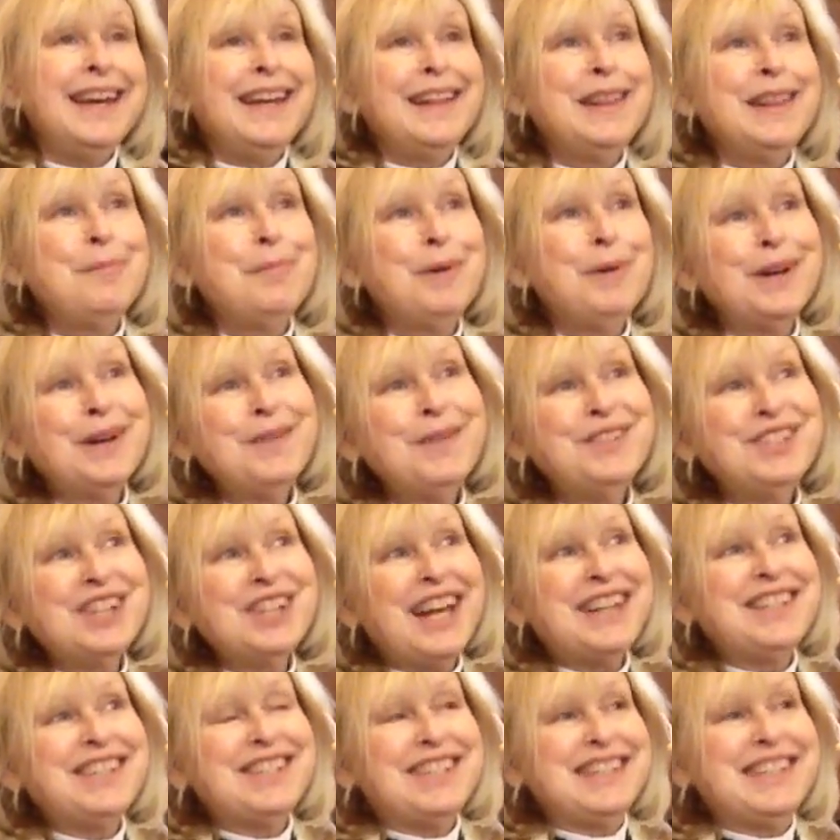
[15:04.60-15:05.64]
The book of
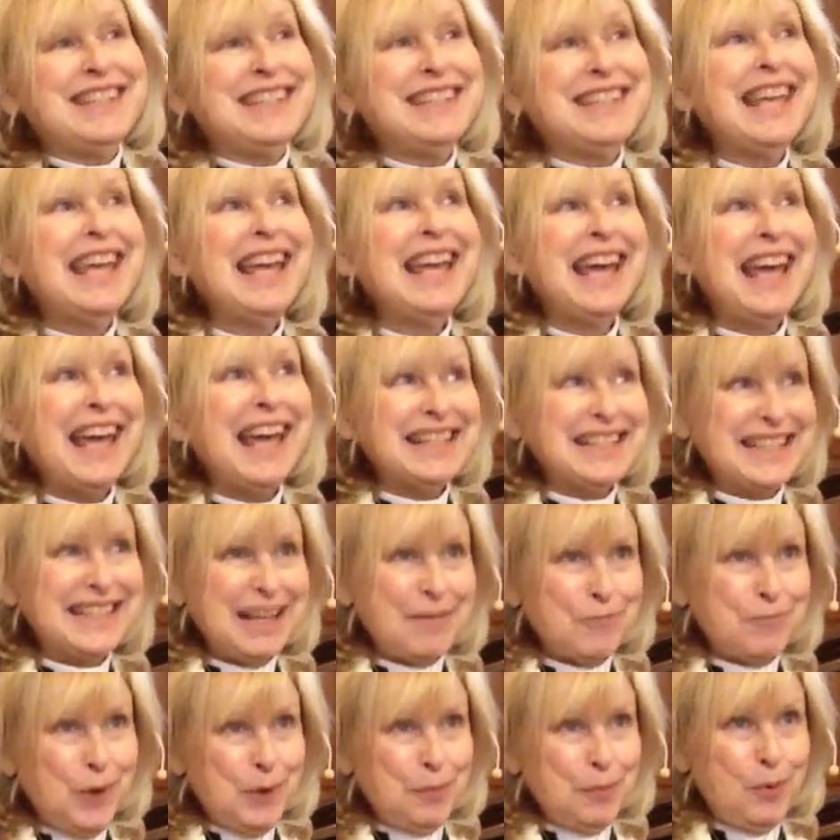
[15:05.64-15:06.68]
Judges, as
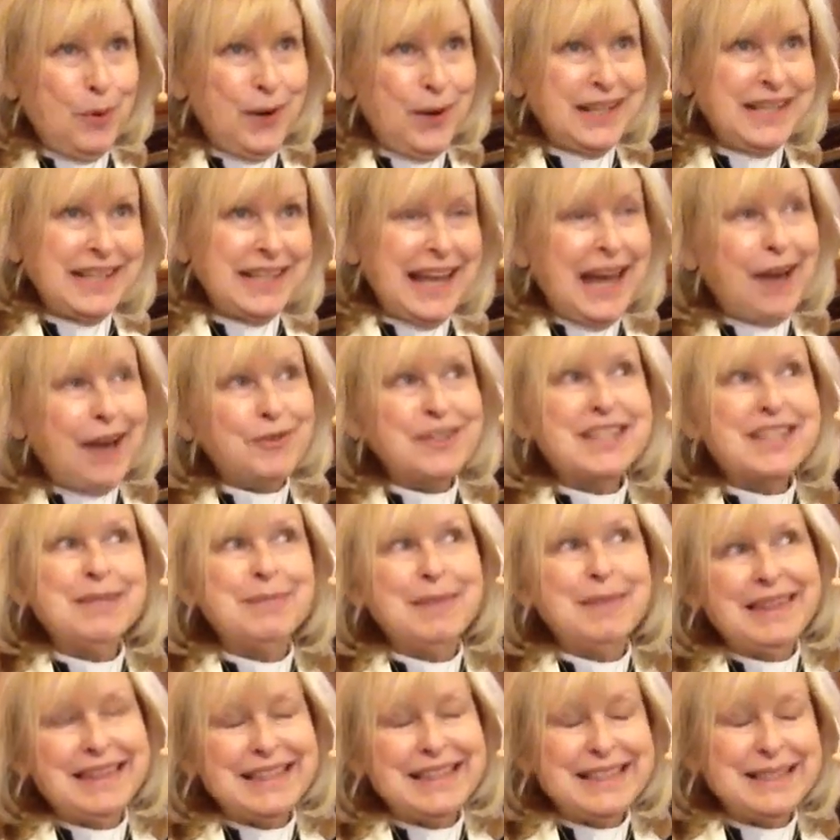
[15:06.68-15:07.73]
someone pointed out to
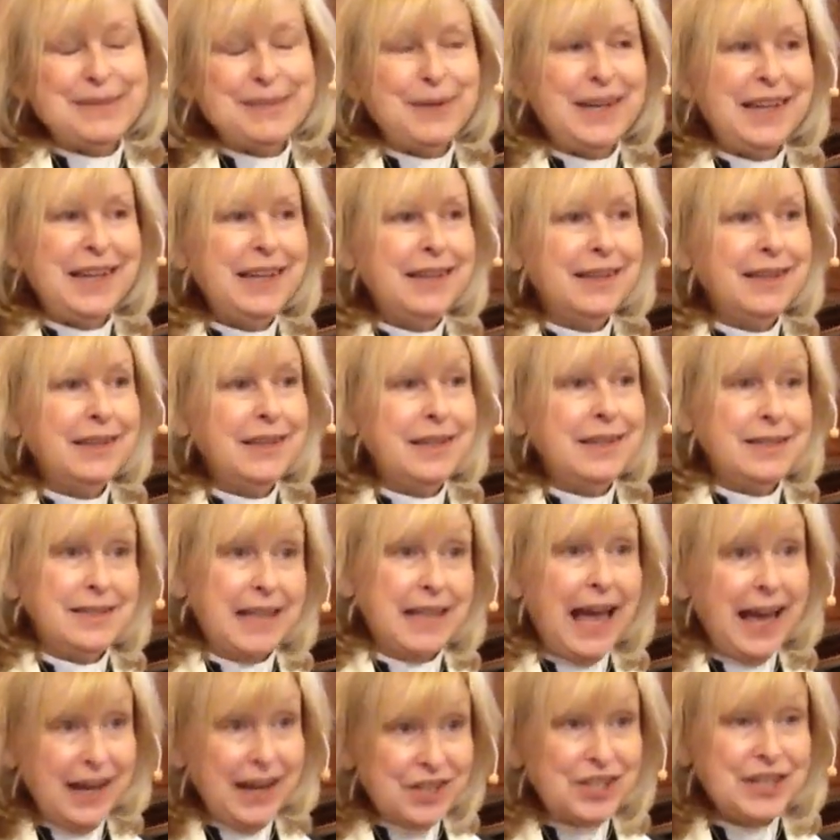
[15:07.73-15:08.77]
me this week, is
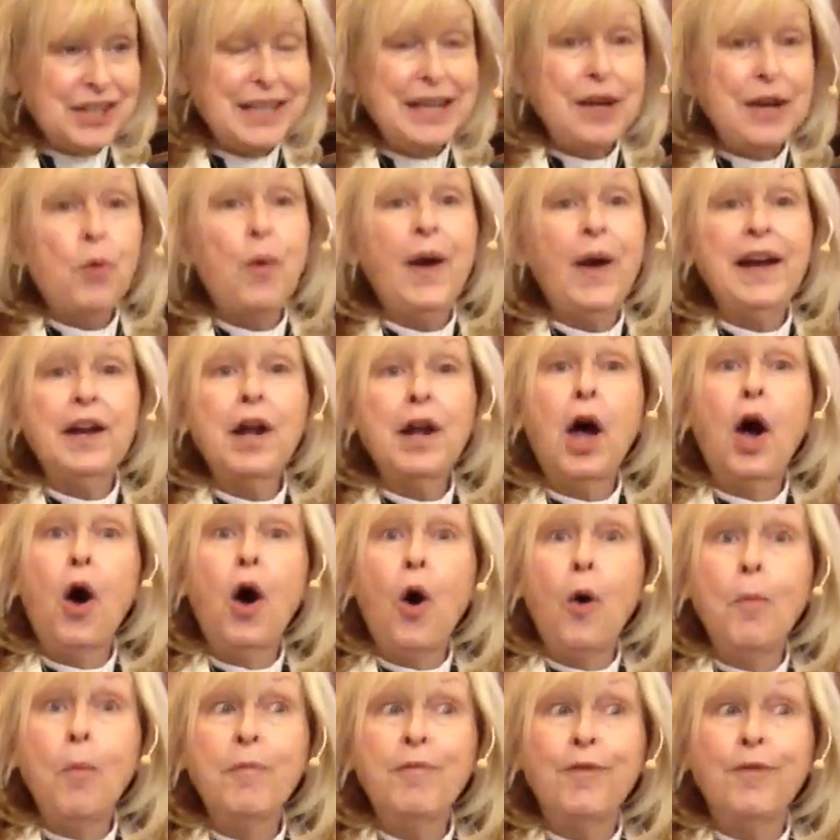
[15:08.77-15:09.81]
actually quite a
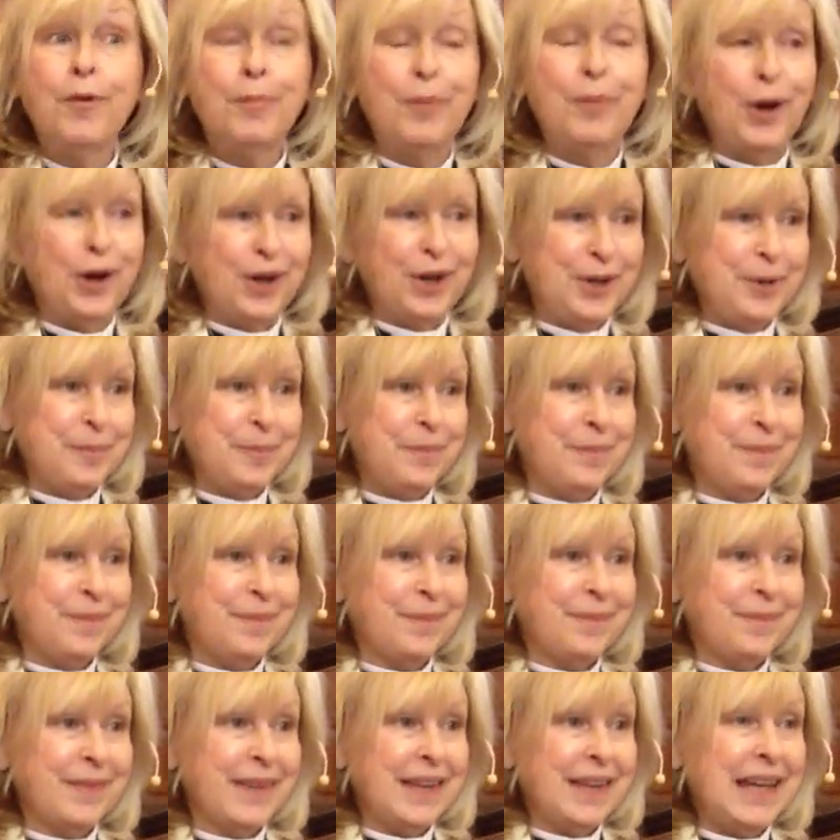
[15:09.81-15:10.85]
hopeful book.
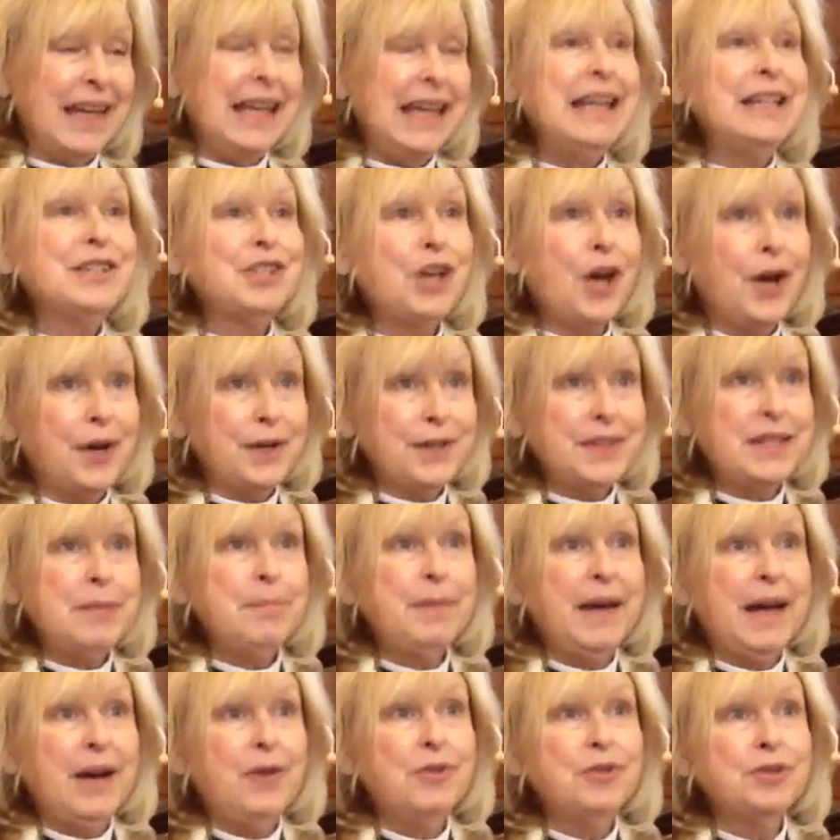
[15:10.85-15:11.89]
It talks
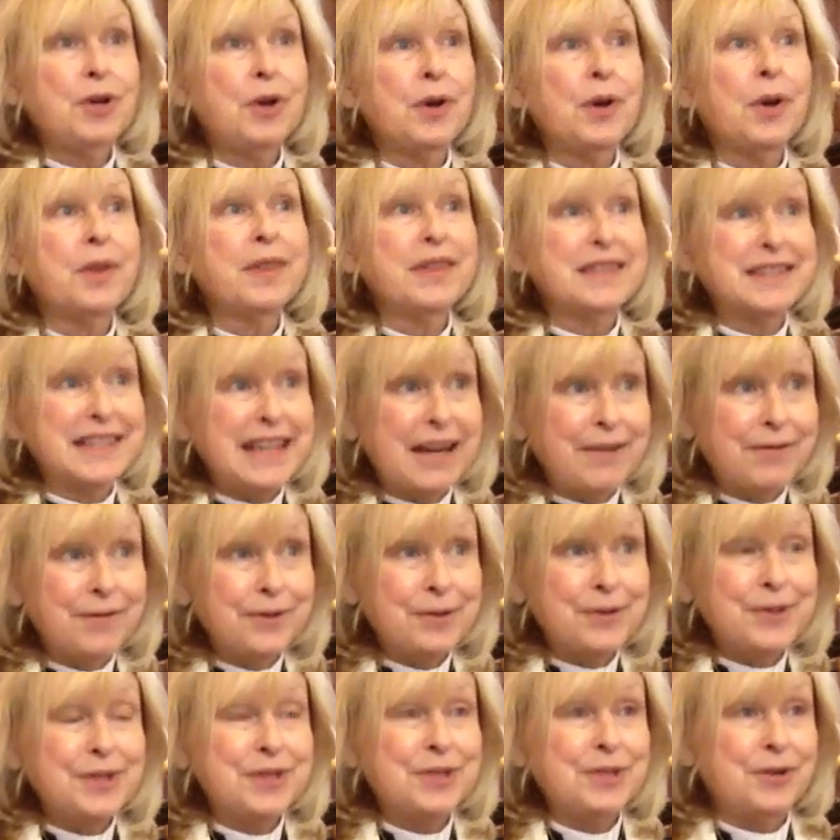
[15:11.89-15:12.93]
about
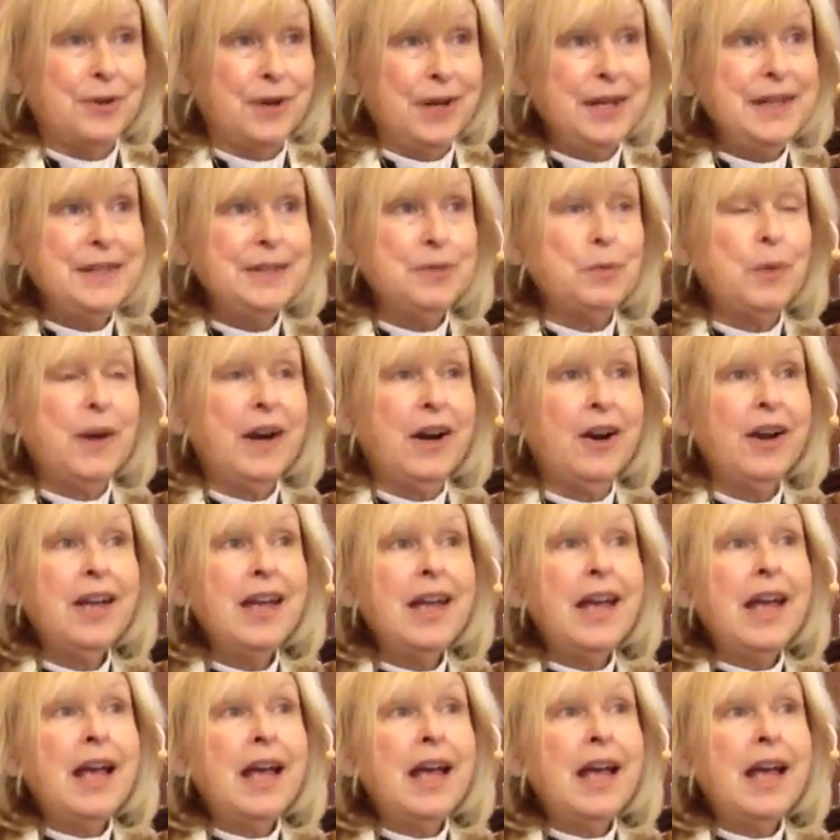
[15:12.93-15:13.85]
several stories where